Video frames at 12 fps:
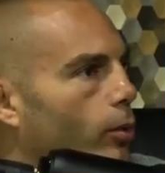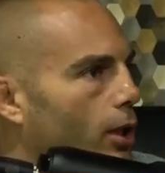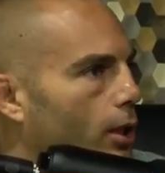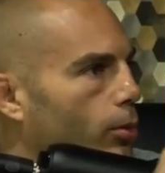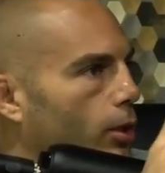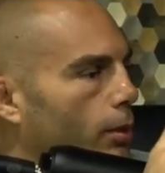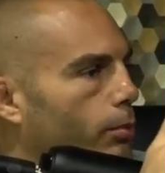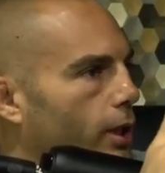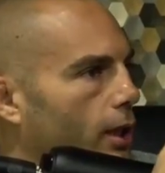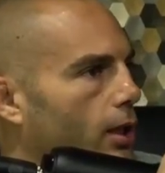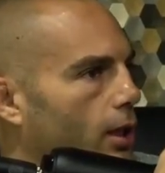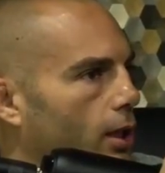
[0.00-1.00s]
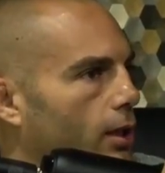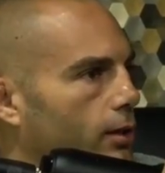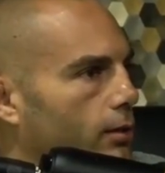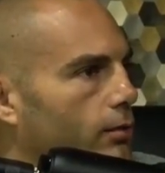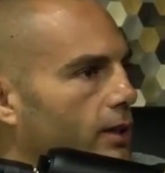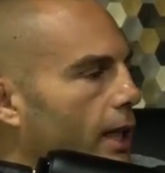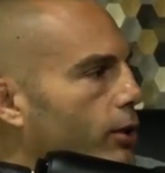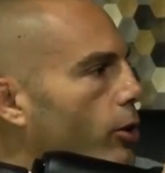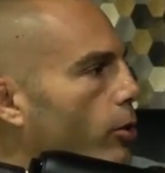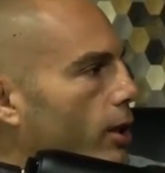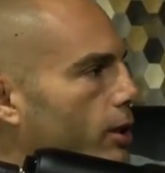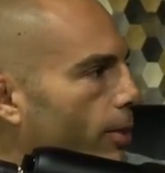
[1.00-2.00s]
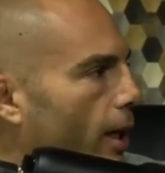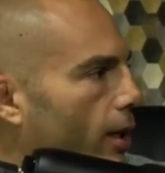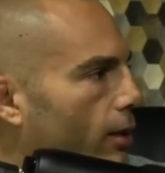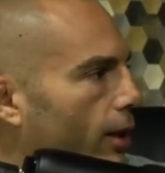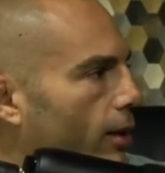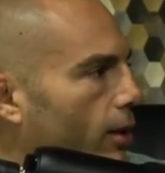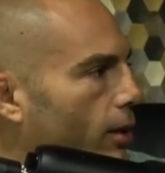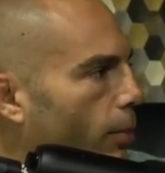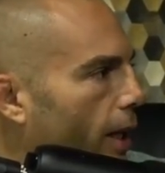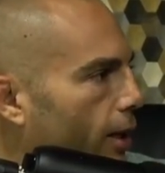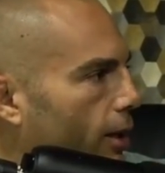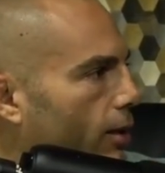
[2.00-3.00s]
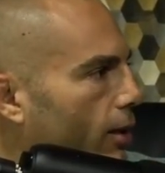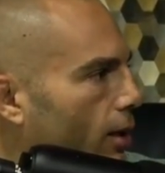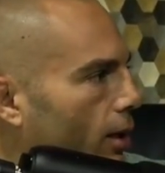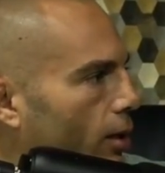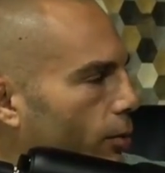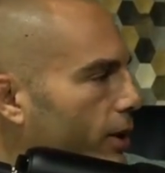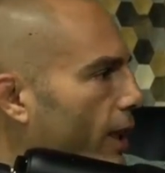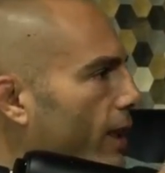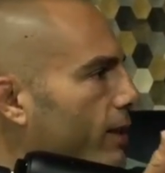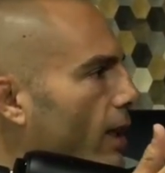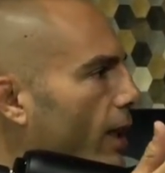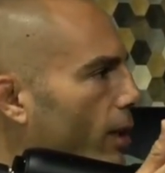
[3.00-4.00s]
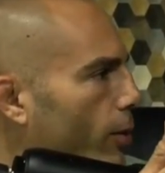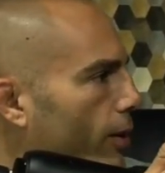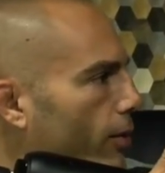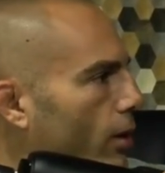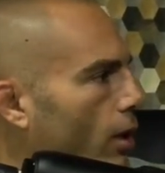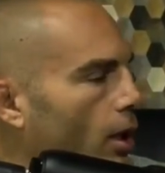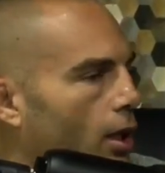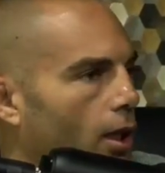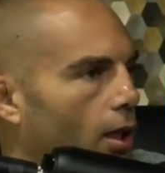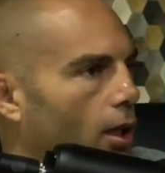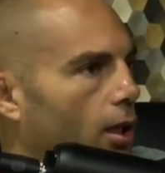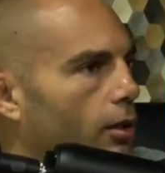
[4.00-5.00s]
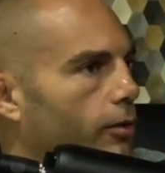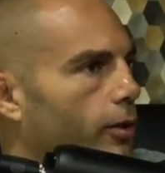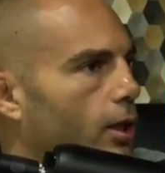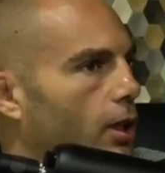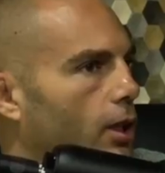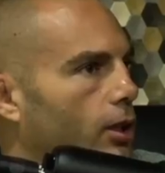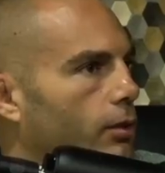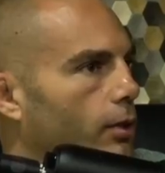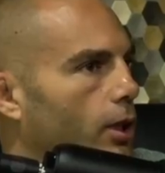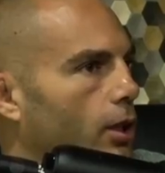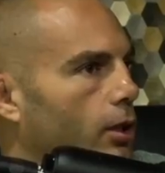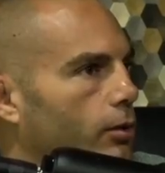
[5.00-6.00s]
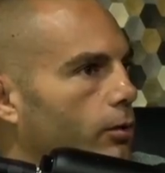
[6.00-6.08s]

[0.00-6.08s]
wanted to put a big uh, tattoo on his back, like a painted was a hentai or whatever of uh, uh,